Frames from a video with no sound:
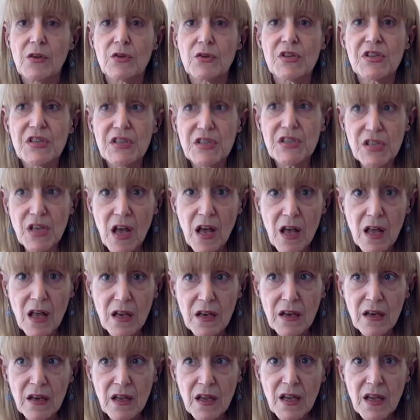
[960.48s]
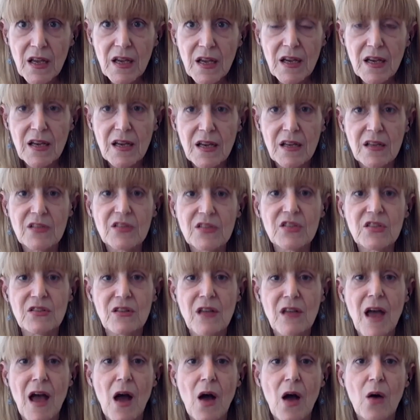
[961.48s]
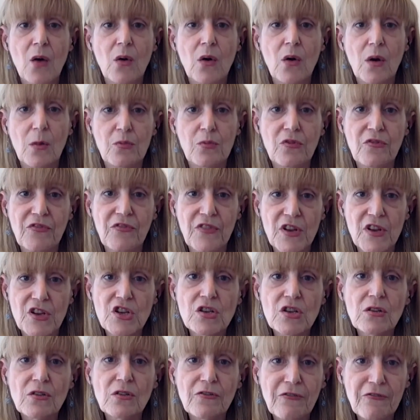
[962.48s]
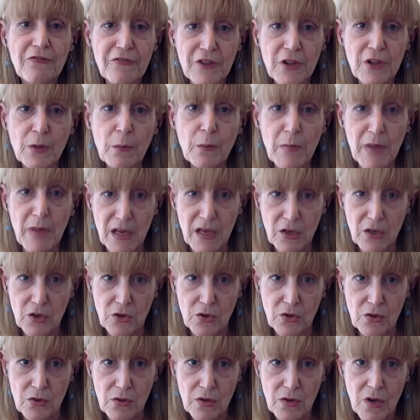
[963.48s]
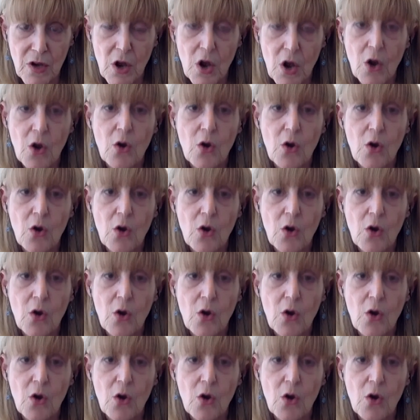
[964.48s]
Their son is now a professional filmmaker